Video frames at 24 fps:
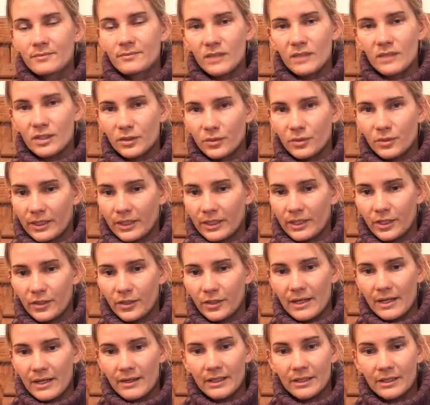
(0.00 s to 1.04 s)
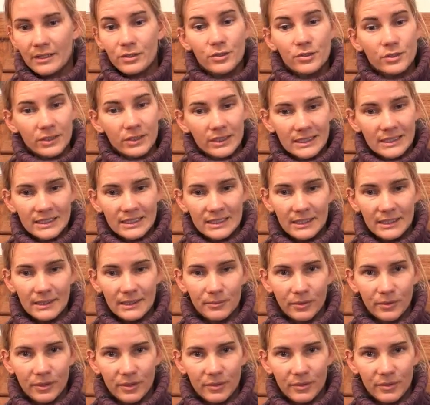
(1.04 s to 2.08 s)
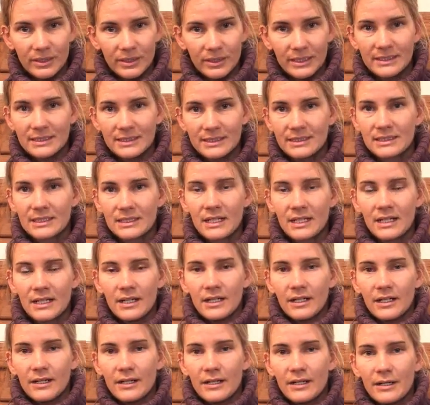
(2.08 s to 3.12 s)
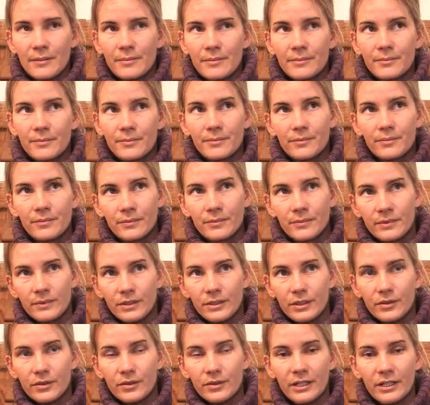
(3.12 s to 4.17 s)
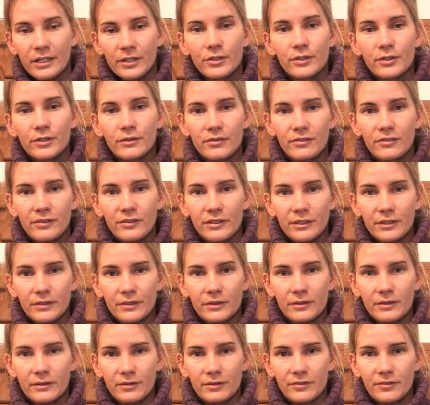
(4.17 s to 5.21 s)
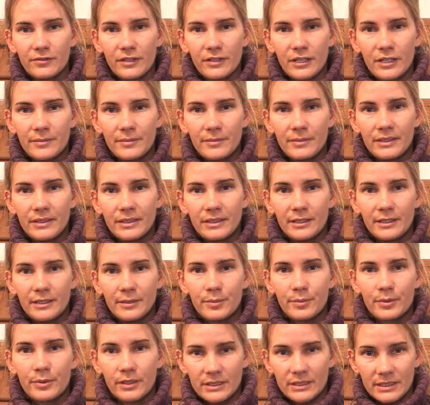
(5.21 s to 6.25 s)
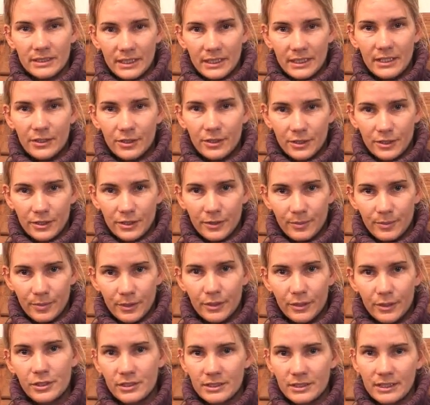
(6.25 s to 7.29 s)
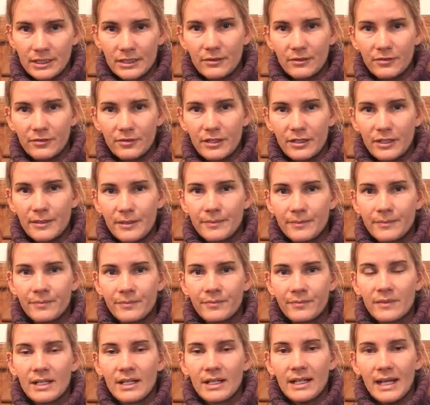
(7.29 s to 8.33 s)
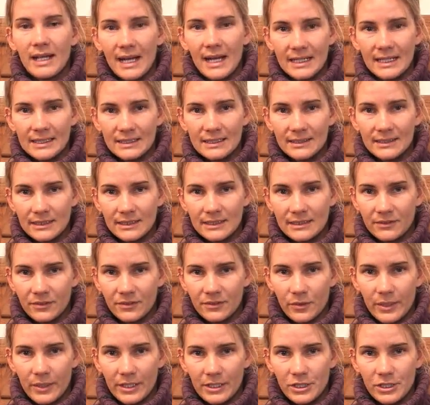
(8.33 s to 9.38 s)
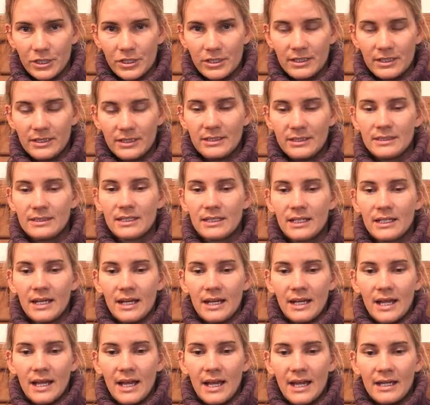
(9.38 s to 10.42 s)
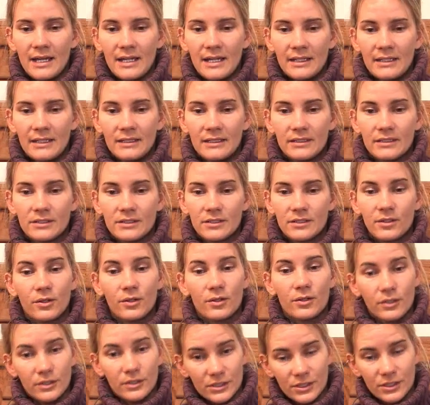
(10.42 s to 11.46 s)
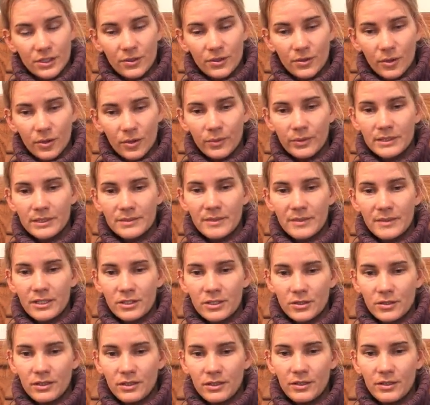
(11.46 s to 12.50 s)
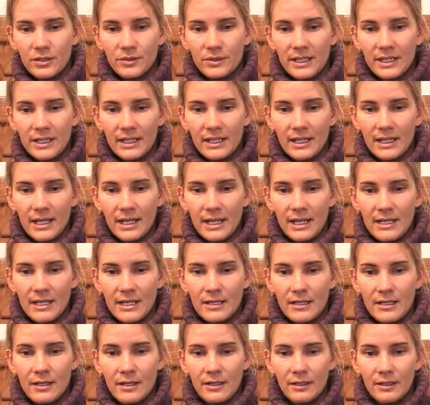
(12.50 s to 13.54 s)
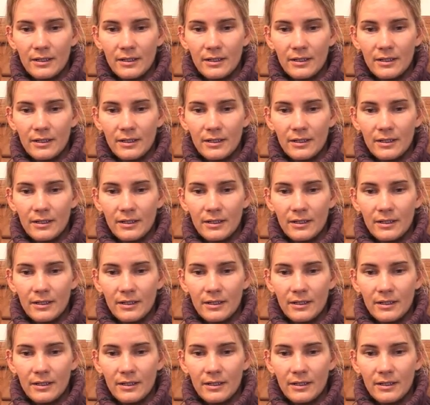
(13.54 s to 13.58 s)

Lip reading: You want to go out and usually see them more than once, get a good feel from the person that you're purchasing from, ask lots of questions, and also always make sure that you get a